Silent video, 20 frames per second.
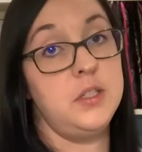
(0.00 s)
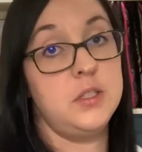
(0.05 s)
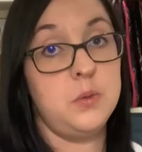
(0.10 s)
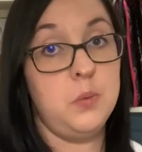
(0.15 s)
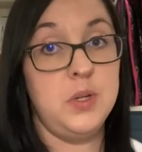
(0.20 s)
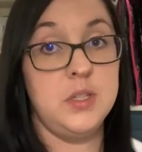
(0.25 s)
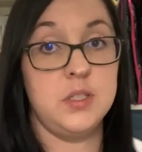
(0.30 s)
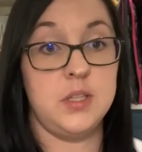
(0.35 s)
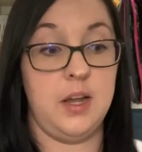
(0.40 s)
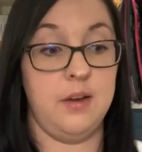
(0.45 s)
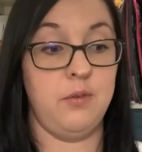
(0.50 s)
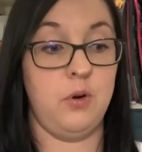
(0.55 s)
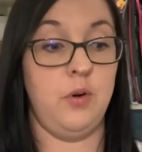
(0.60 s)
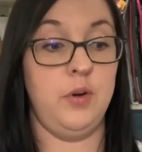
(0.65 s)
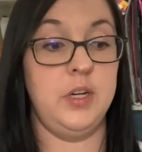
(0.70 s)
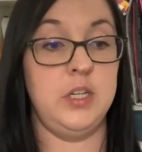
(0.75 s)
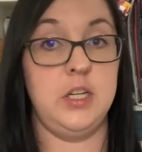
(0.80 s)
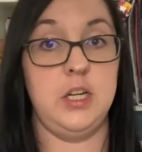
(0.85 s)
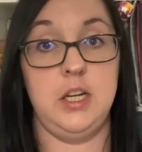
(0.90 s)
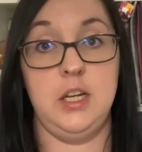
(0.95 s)
as the ones that I've
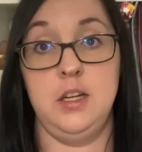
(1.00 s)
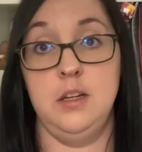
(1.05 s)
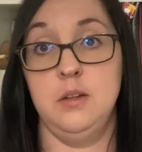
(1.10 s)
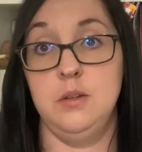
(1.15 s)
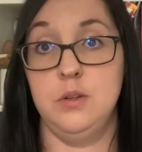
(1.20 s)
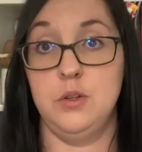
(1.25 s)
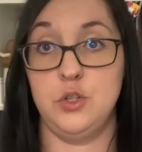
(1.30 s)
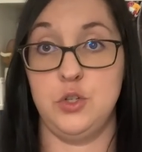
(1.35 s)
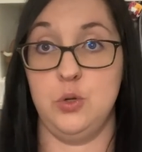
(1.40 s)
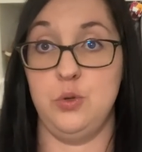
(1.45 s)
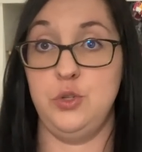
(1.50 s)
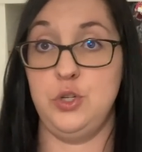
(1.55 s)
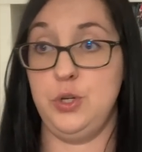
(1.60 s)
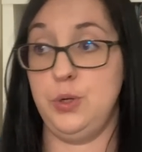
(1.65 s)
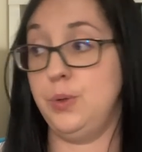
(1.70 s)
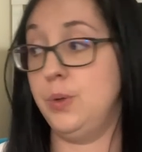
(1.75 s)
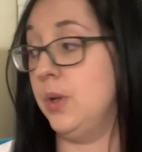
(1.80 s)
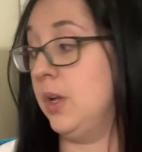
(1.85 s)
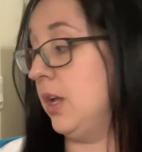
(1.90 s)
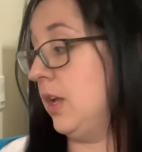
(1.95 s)
already showed
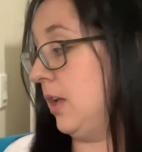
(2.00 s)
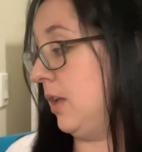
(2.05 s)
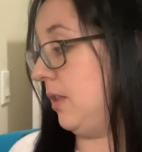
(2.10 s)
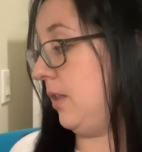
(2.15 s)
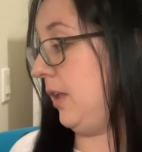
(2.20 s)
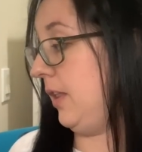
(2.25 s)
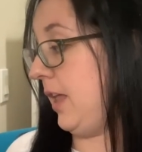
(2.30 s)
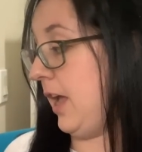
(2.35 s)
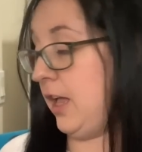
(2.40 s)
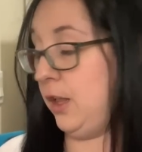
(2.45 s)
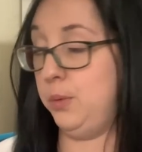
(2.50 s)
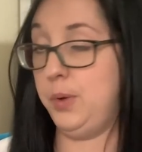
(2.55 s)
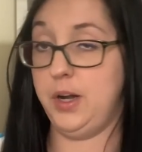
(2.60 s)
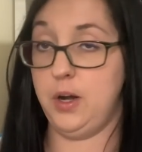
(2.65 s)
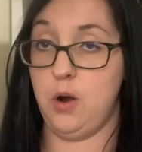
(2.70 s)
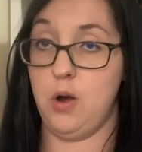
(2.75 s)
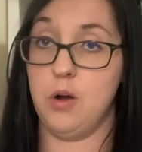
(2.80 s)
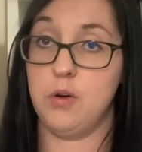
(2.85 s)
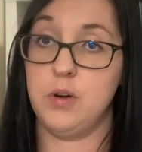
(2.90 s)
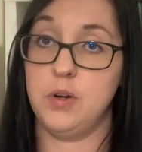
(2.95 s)
you, like Halloween at
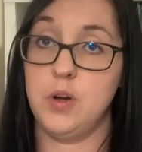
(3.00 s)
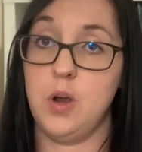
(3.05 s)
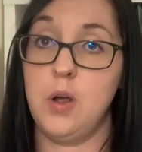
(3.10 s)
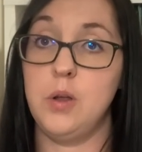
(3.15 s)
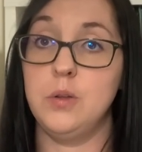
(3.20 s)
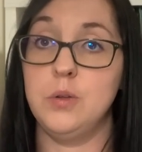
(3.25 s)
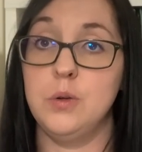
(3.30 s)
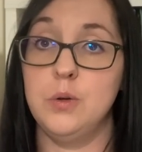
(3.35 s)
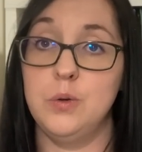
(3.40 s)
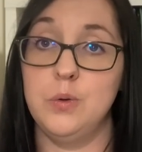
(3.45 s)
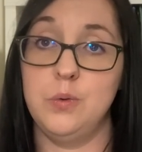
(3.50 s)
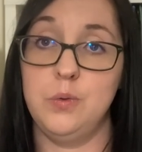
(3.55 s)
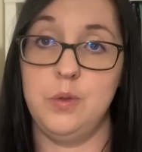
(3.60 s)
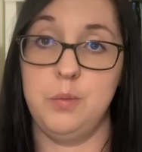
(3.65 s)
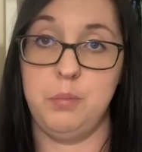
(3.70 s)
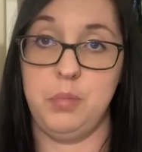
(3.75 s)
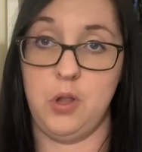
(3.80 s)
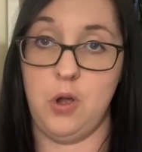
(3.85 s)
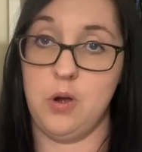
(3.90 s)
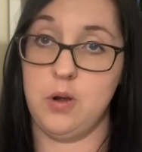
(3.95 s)
Hawk Run Hollow, the
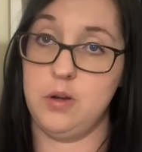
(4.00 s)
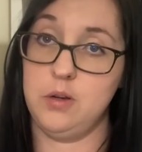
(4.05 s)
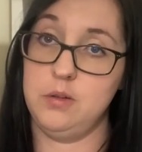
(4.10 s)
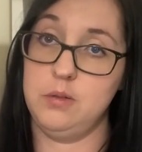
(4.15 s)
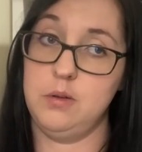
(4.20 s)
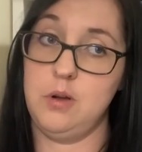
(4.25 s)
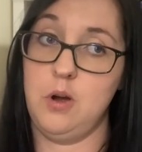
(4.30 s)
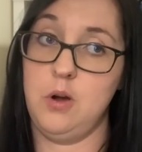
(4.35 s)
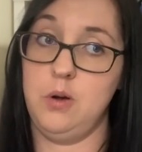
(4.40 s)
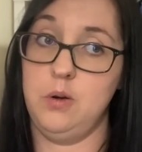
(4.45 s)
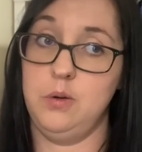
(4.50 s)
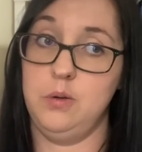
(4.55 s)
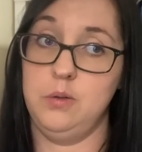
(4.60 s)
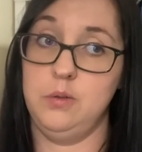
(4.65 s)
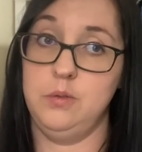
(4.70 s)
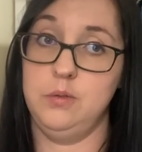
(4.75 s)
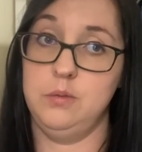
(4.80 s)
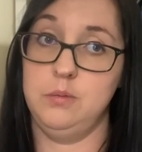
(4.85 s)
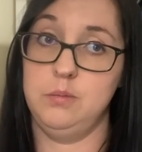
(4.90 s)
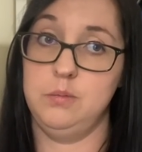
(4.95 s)
block
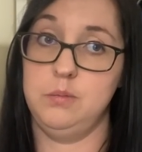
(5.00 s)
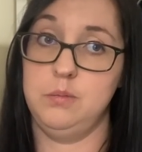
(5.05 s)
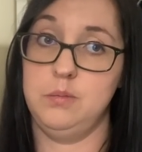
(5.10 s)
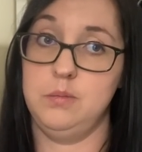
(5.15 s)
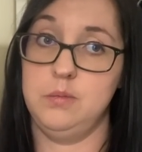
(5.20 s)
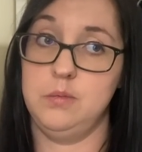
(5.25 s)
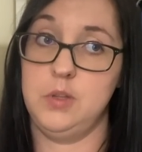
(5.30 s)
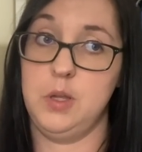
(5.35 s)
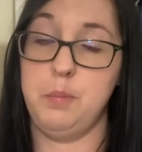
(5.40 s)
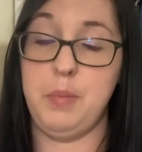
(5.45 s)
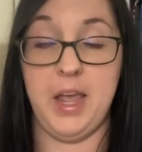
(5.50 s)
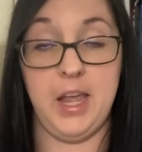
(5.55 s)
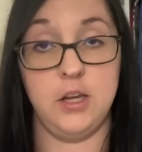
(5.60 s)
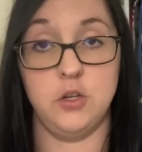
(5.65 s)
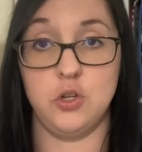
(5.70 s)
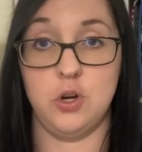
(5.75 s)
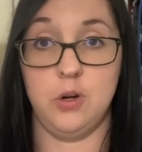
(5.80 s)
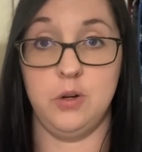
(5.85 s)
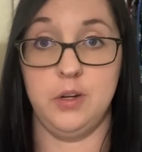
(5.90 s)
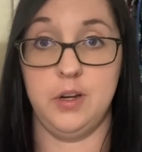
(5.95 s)
on the page
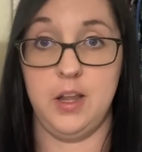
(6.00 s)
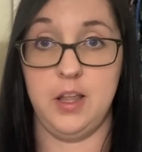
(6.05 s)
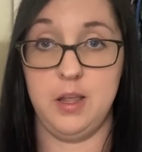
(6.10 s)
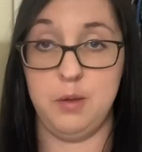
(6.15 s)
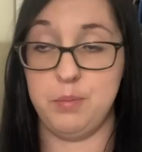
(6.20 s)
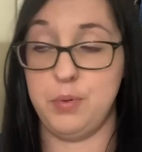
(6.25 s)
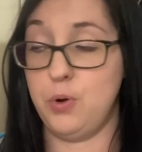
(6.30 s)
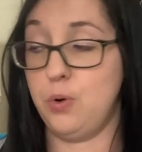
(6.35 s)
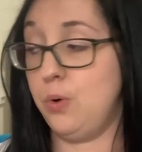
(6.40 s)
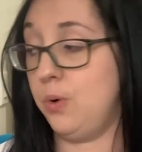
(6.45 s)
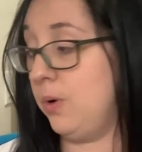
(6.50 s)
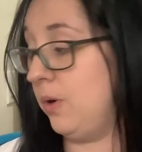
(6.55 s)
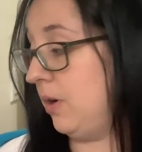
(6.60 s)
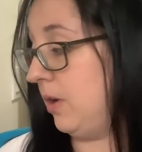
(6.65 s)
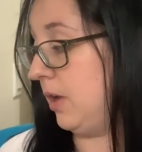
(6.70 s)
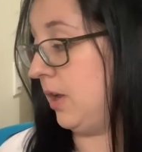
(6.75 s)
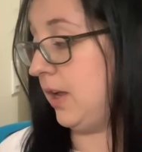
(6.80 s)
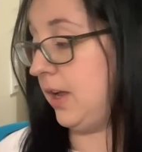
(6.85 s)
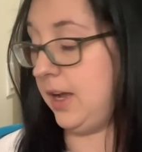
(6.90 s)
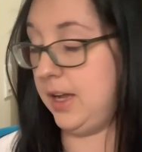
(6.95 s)
on Hippo,
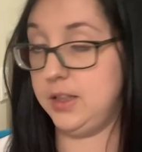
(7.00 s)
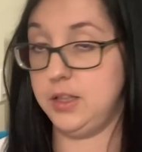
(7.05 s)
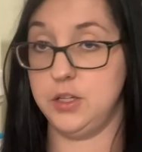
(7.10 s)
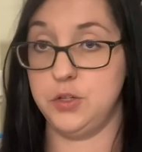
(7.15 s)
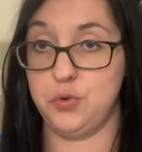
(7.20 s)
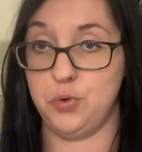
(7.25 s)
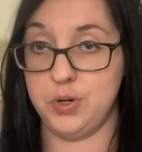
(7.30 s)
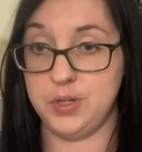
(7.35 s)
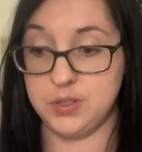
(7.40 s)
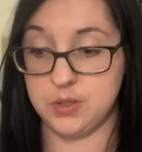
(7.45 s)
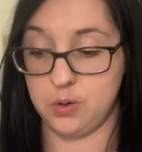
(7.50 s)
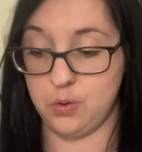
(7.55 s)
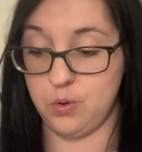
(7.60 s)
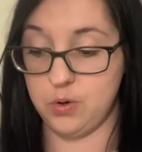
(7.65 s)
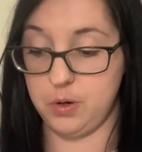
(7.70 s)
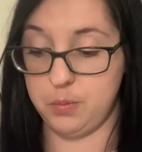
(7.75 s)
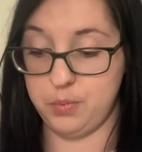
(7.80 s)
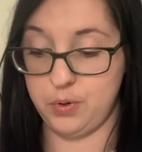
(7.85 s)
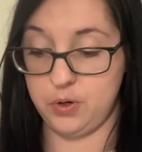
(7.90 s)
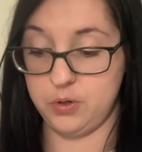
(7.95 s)
and the Therese
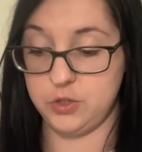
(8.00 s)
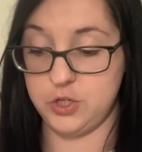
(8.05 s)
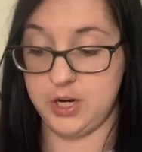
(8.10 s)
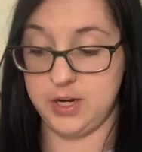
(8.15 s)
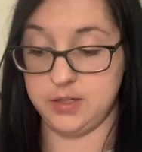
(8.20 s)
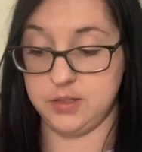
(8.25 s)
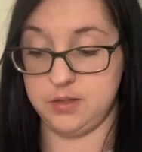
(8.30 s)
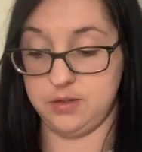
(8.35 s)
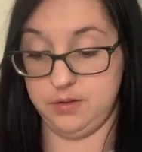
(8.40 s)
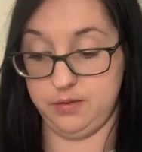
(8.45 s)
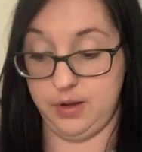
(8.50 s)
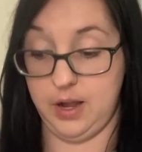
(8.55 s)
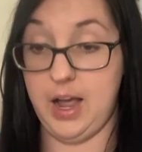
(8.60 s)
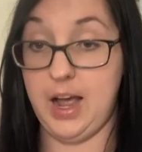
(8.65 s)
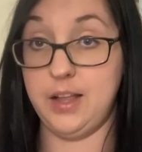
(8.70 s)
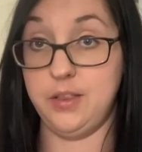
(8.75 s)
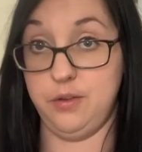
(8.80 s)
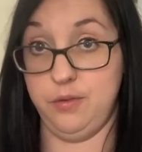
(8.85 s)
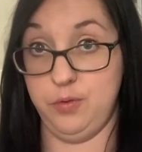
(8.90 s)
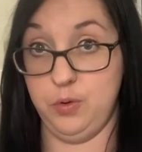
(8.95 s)
Coggett project,
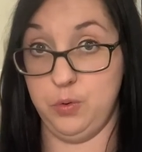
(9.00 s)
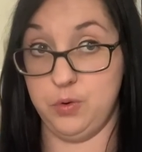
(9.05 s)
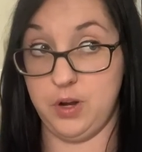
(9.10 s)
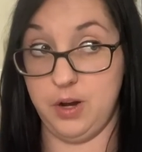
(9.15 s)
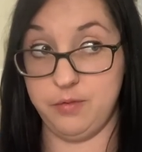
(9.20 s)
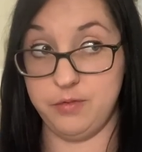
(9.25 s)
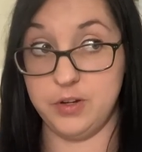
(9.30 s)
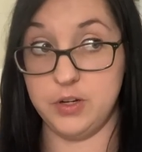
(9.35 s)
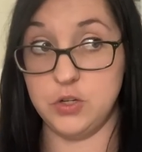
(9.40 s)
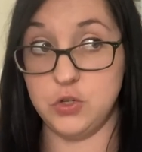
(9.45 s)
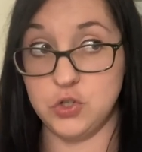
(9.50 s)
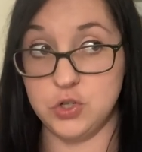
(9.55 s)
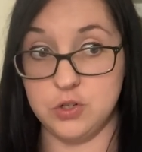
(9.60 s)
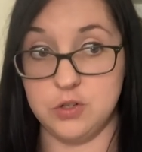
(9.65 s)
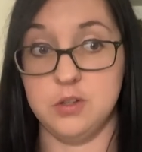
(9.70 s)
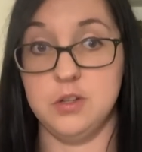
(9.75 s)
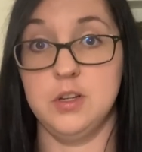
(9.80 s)
and the full coverage.